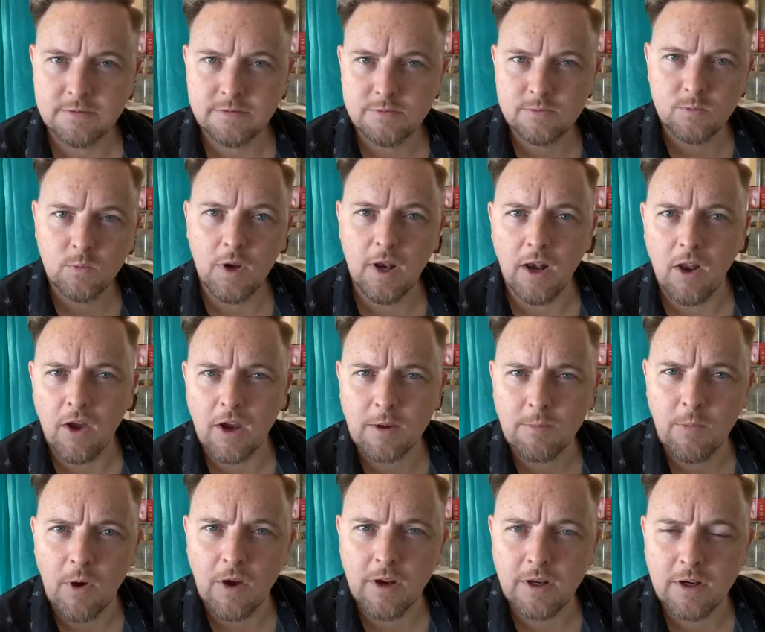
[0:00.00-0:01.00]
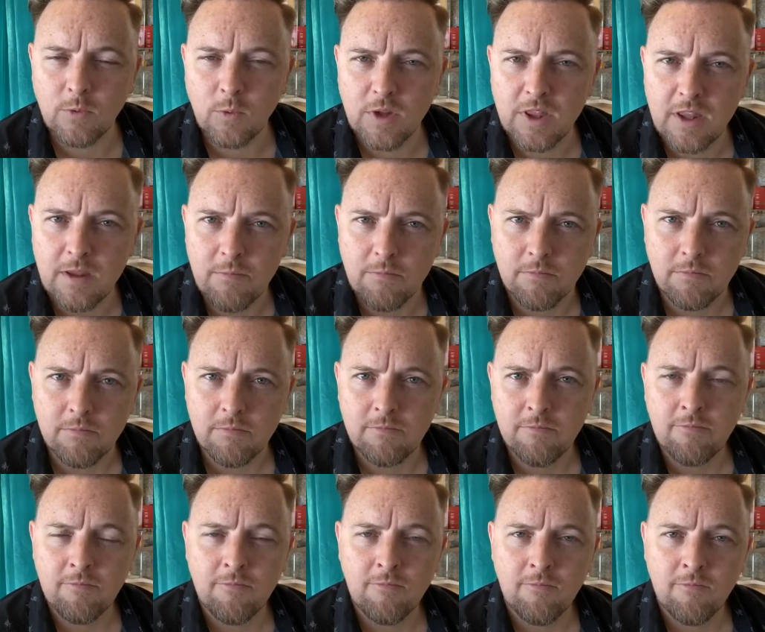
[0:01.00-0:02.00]
we're like minded with Him.
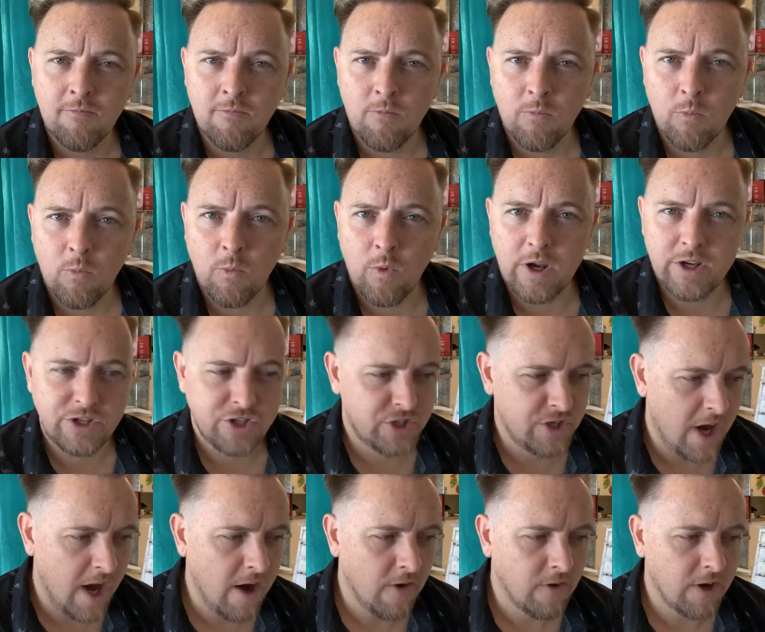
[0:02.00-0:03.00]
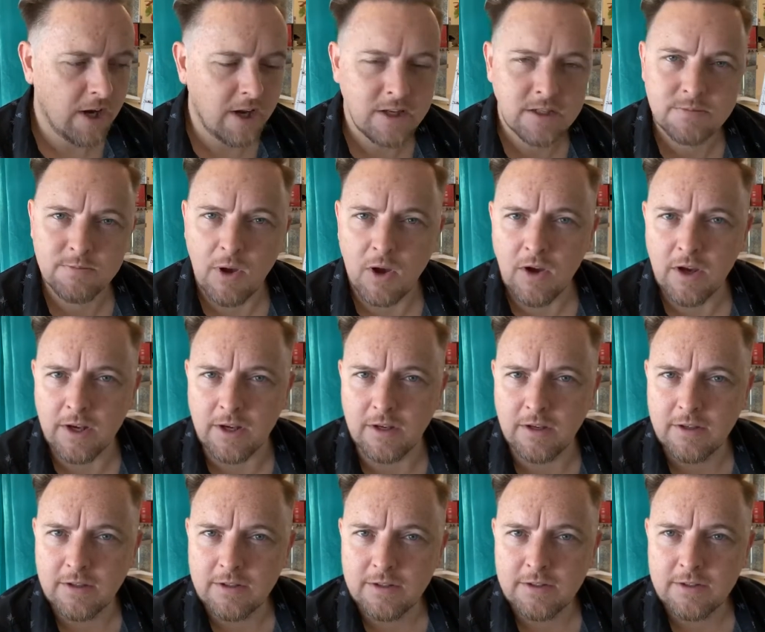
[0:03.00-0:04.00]
We're sharing His mind
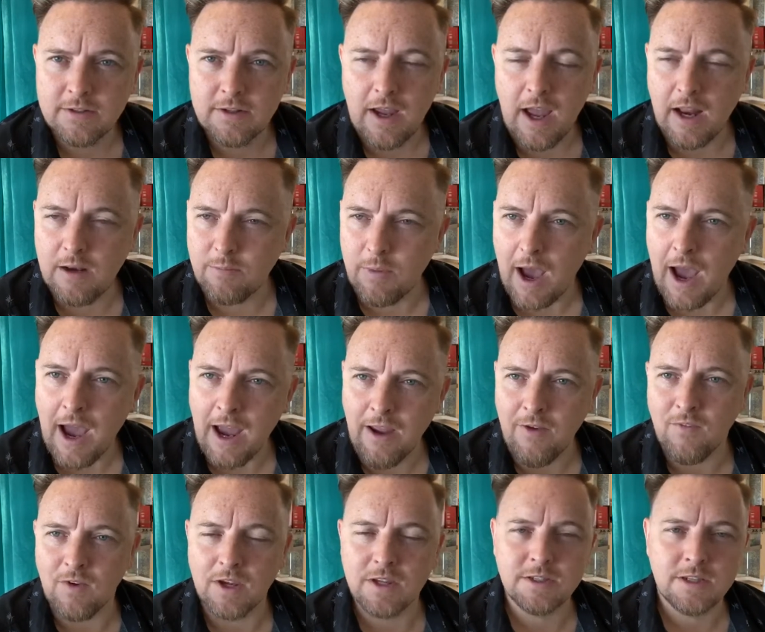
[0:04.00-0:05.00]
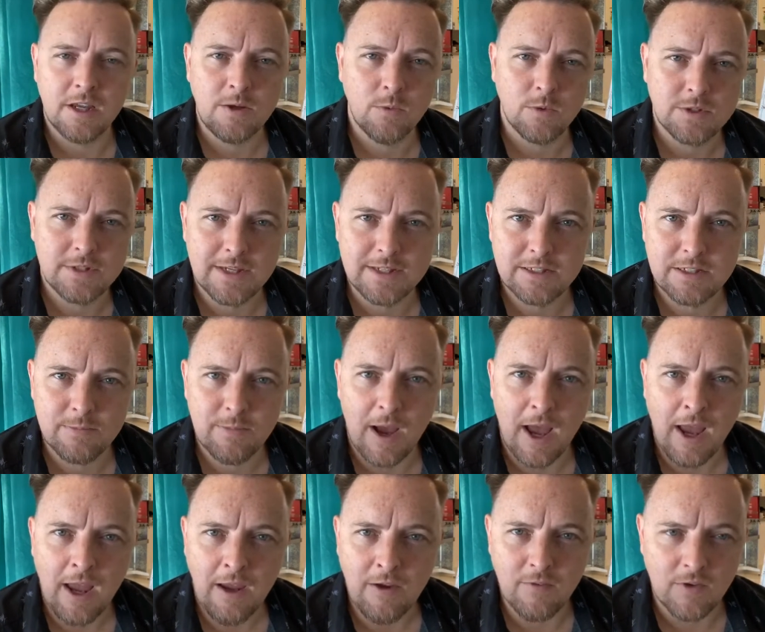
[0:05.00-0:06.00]
and behaving as He wants us to
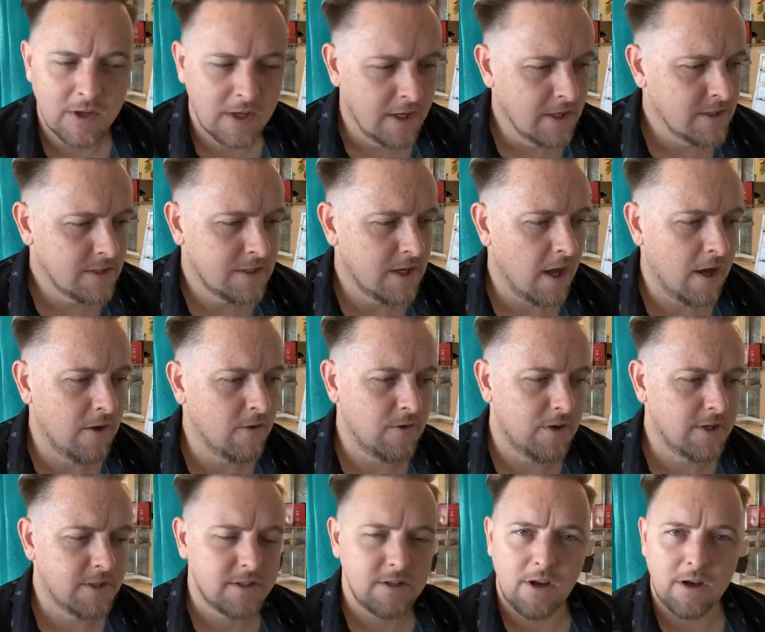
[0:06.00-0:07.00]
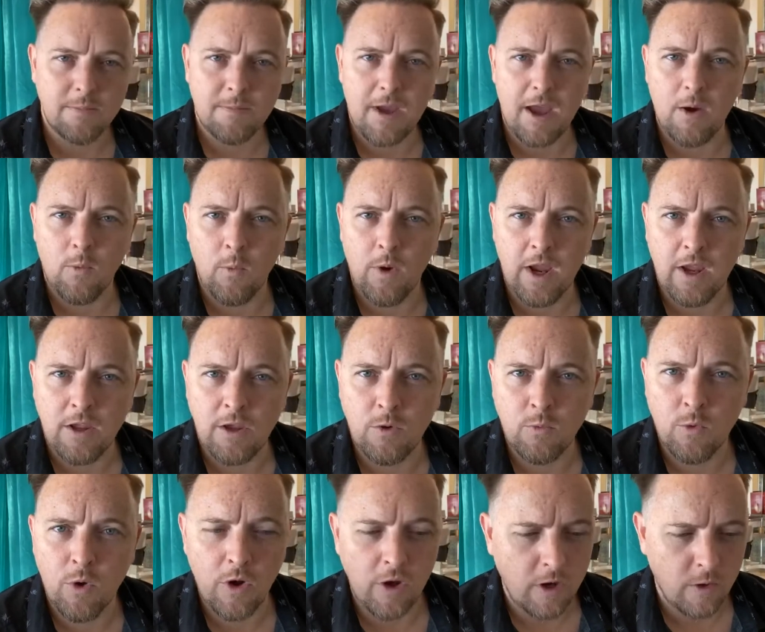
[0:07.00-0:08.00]
behave. So it's not about where you
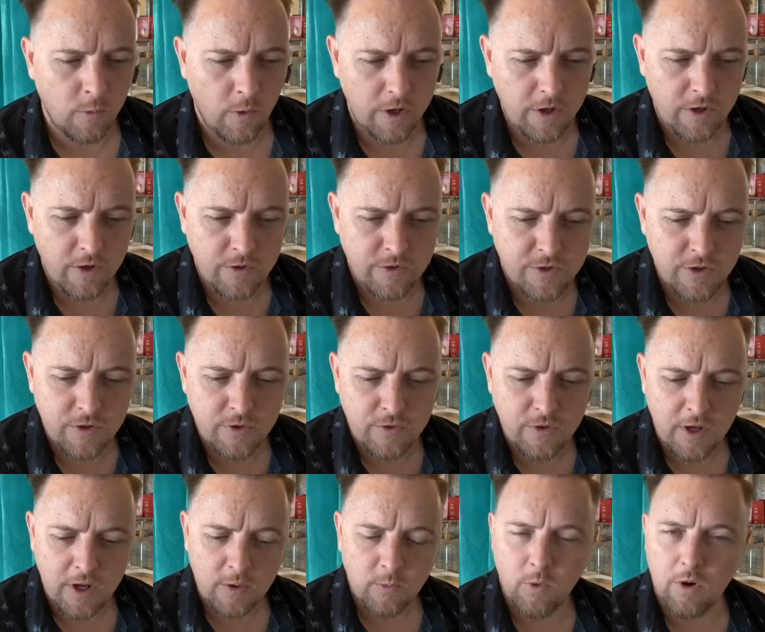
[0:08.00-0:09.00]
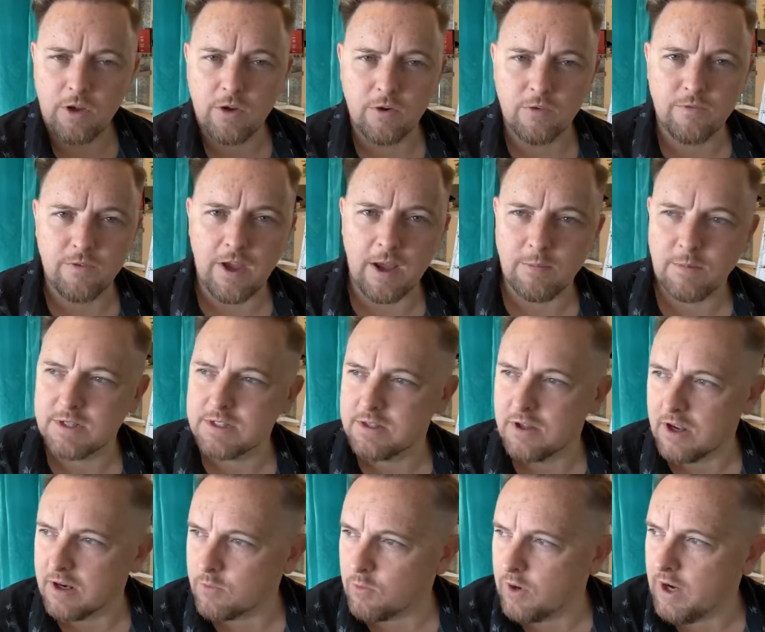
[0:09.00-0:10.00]
work, what you do, what your family's
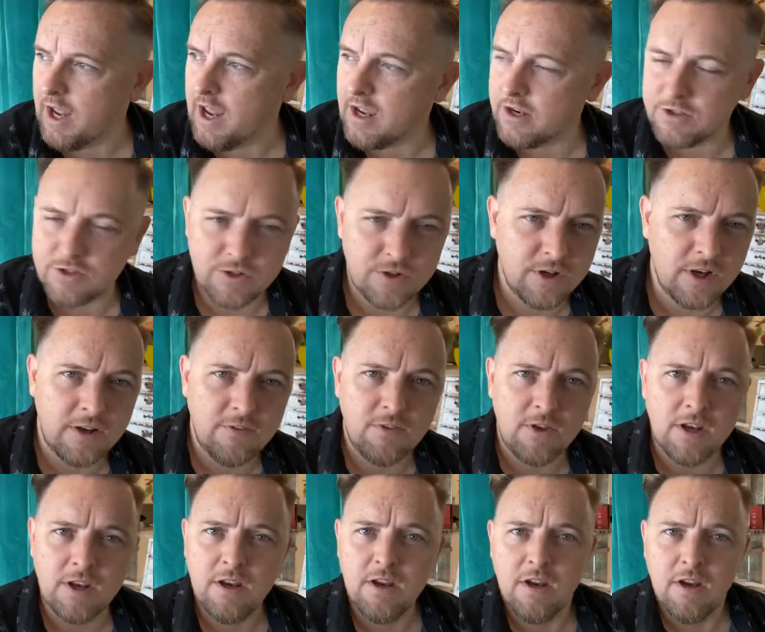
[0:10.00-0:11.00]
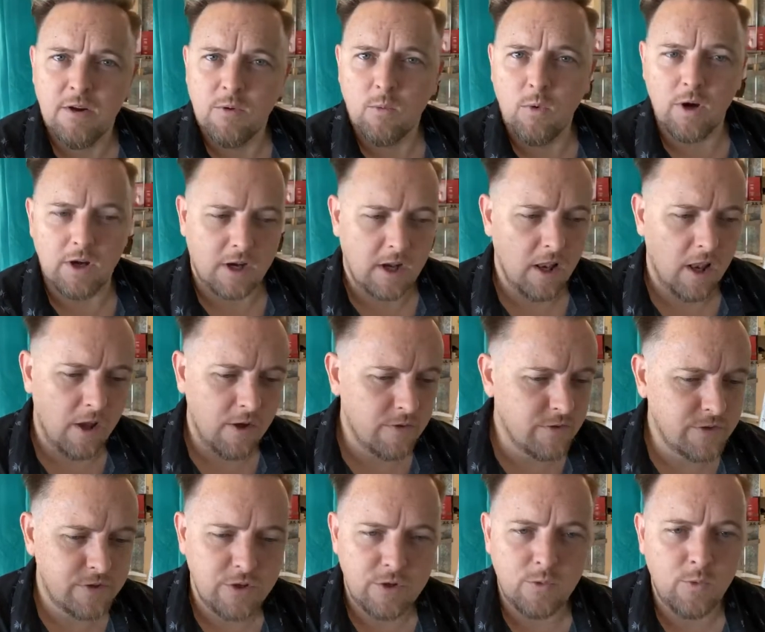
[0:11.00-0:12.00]
like, what house you live in, what
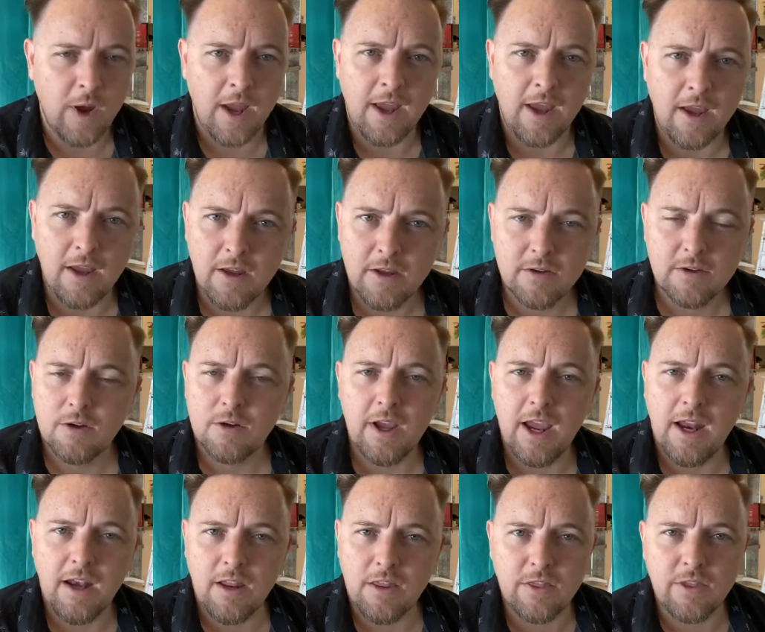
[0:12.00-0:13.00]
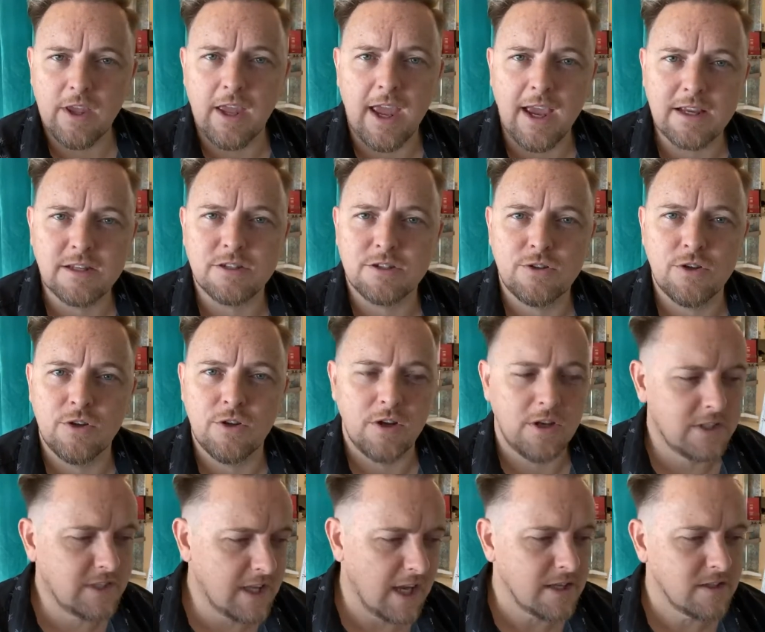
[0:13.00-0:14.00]
clothes you wear. Anything external
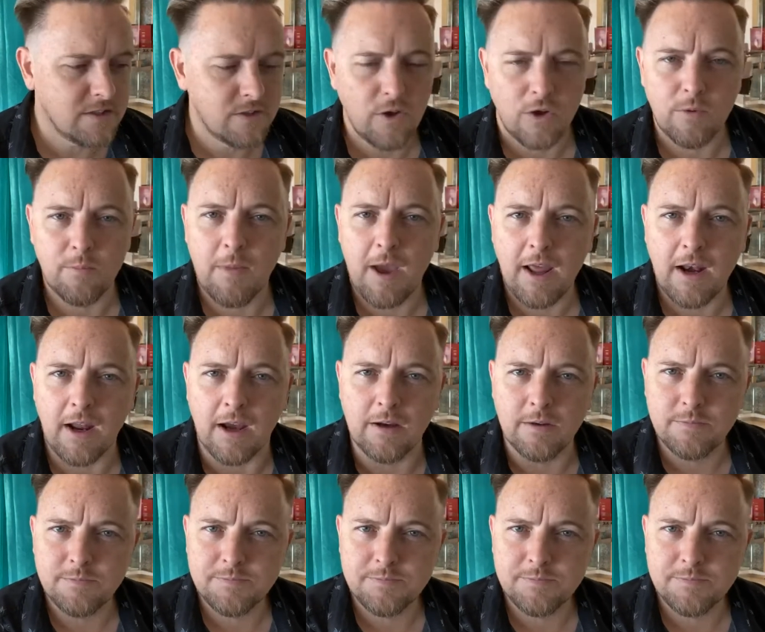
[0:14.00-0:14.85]
does not matter.